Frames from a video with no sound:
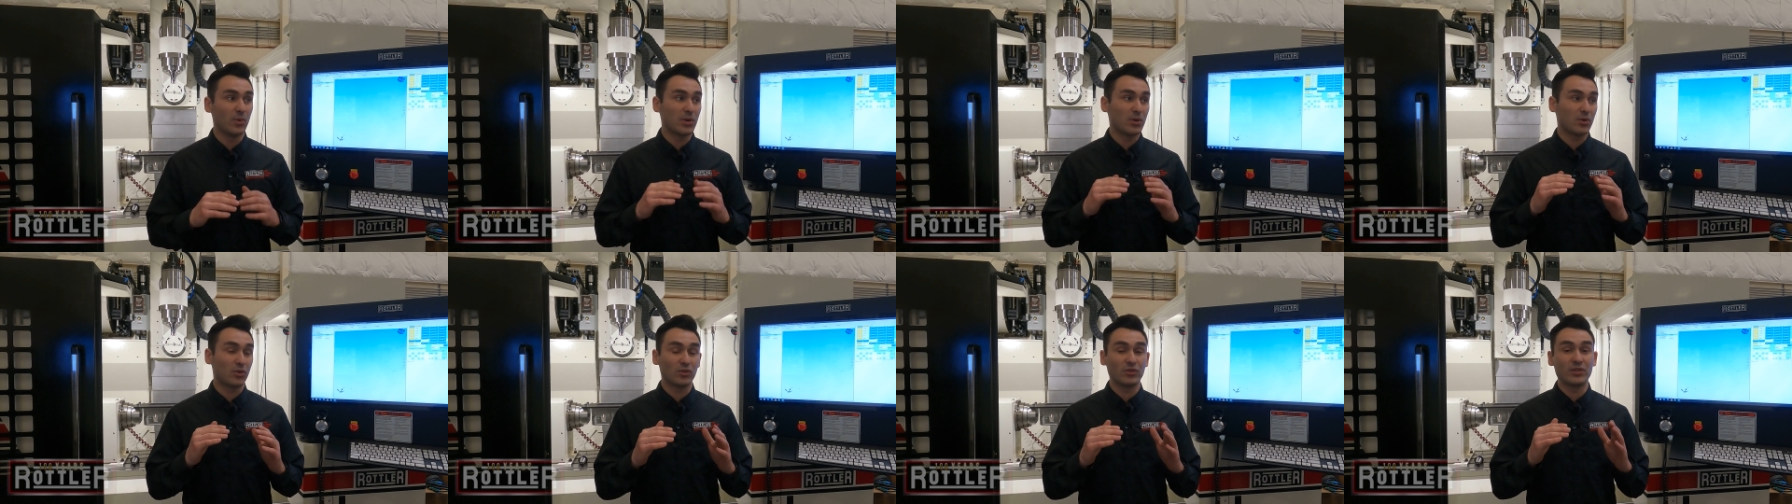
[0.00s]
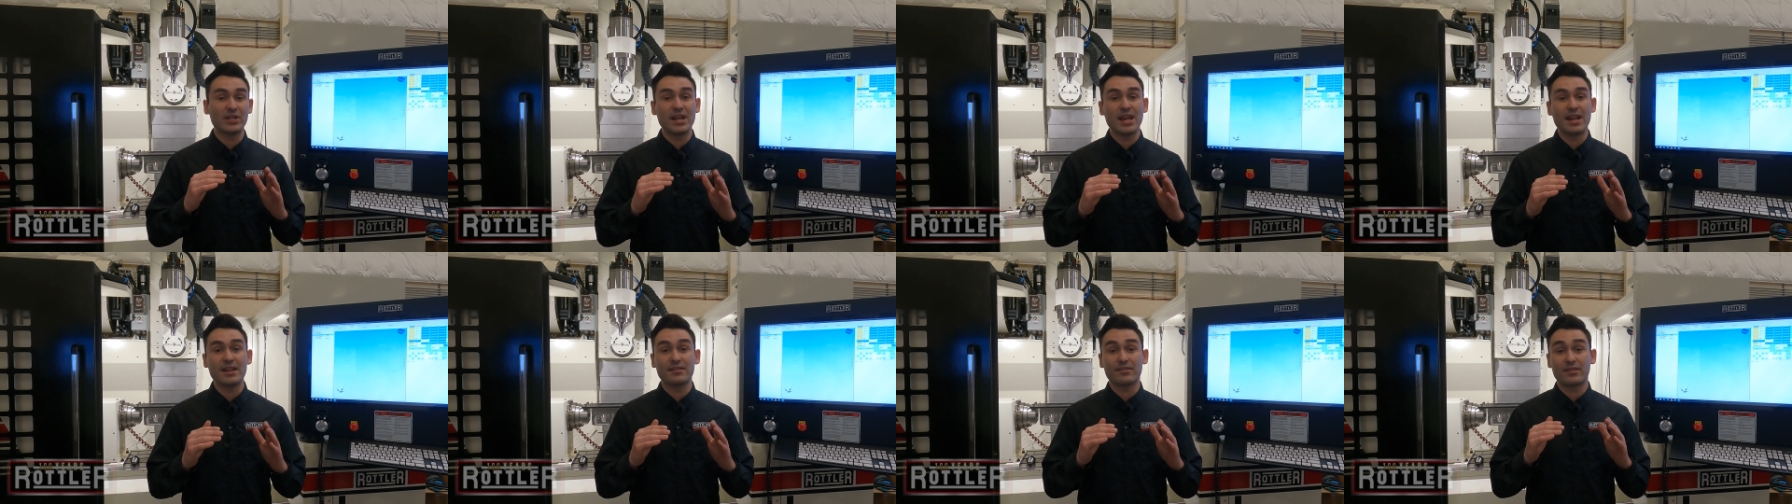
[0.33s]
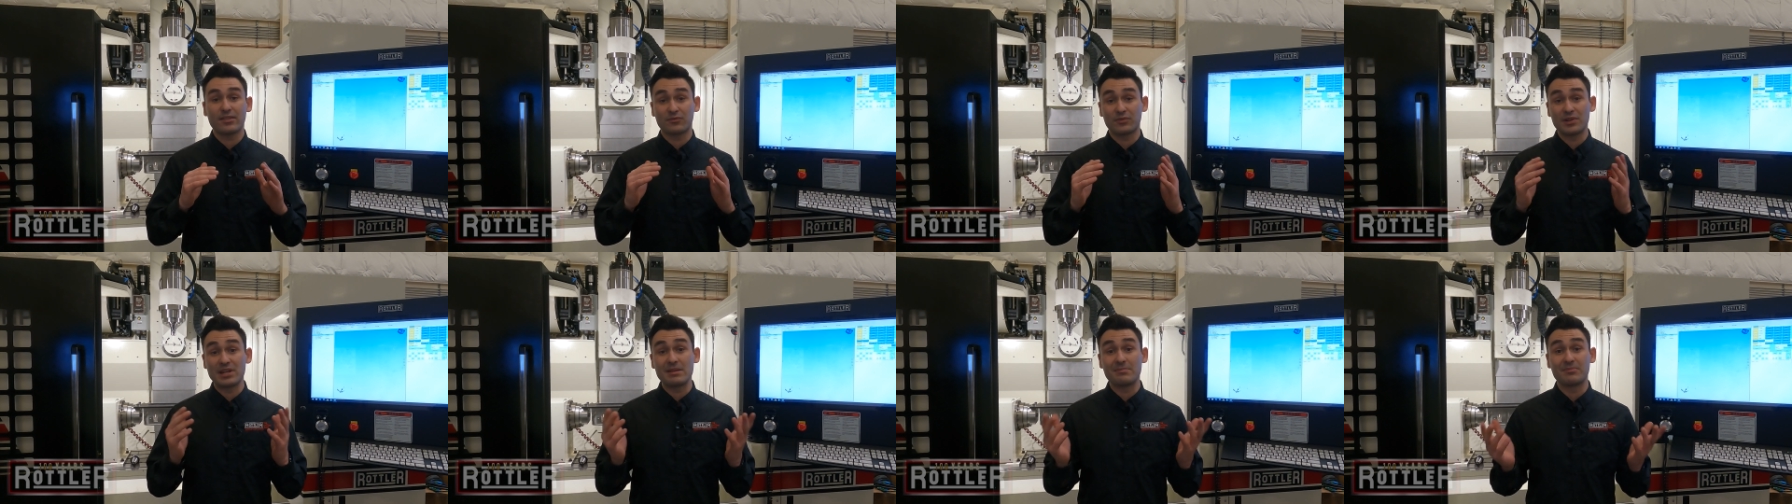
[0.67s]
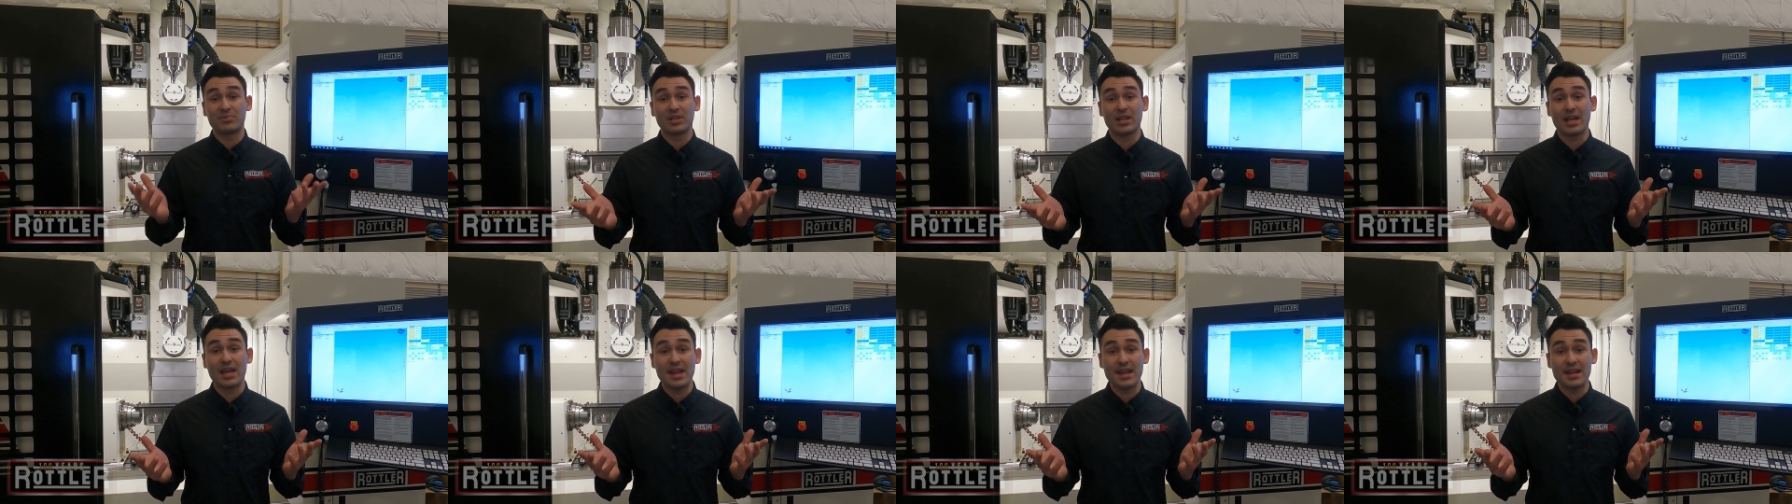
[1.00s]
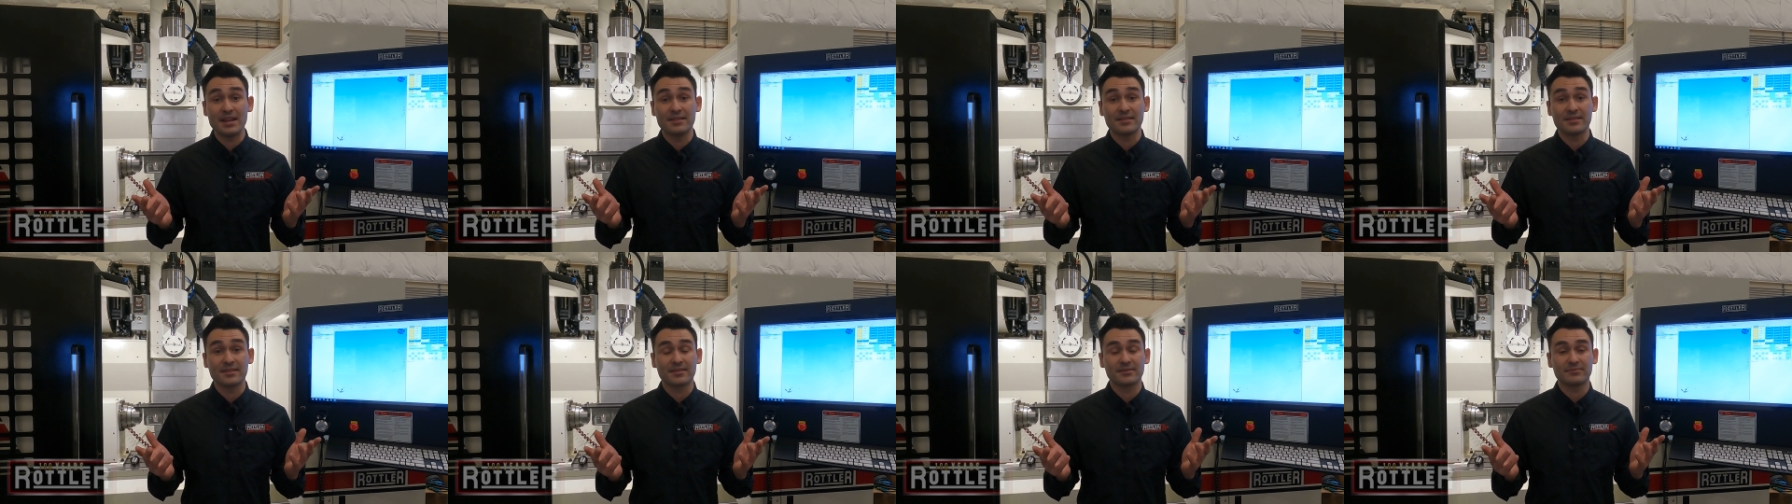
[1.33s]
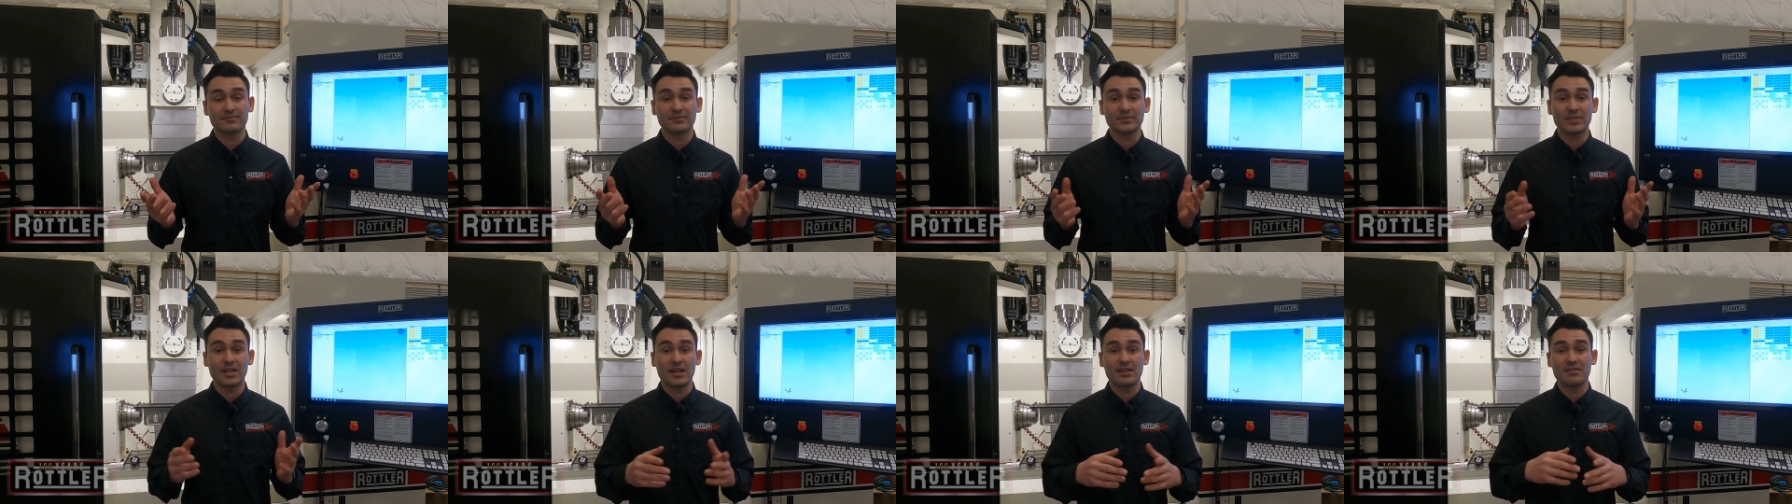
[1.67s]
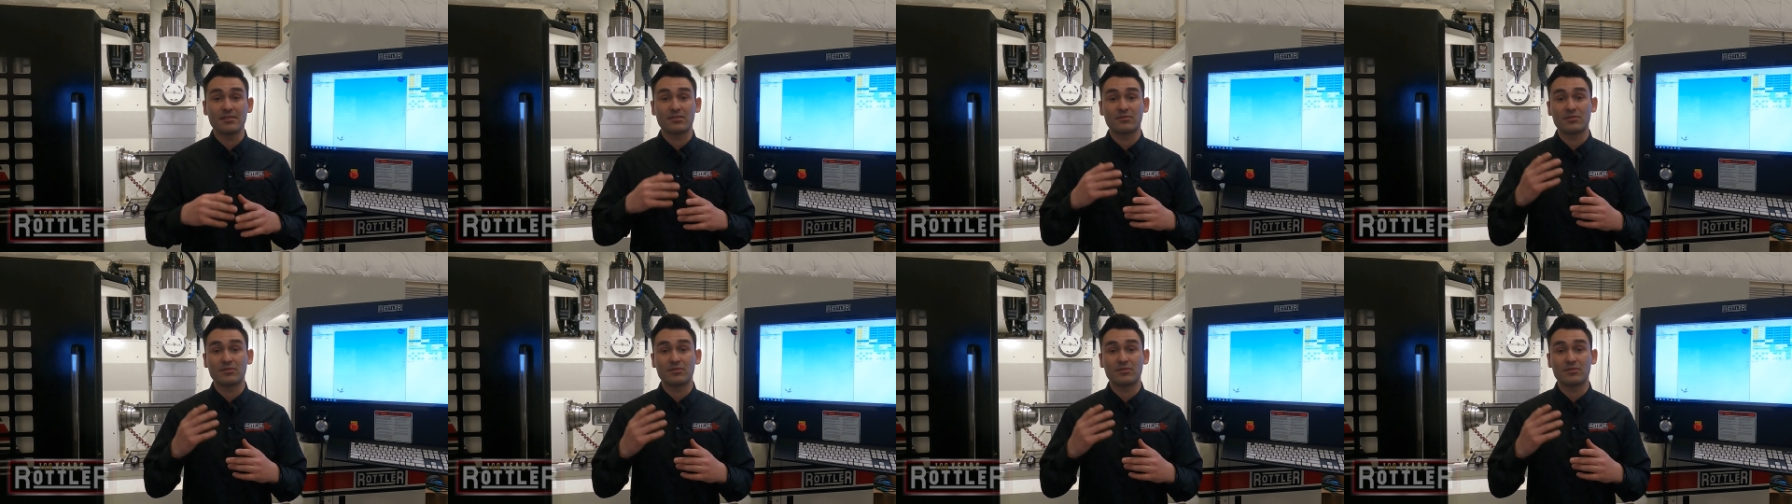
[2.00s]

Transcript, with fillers: we'll create three planes, right?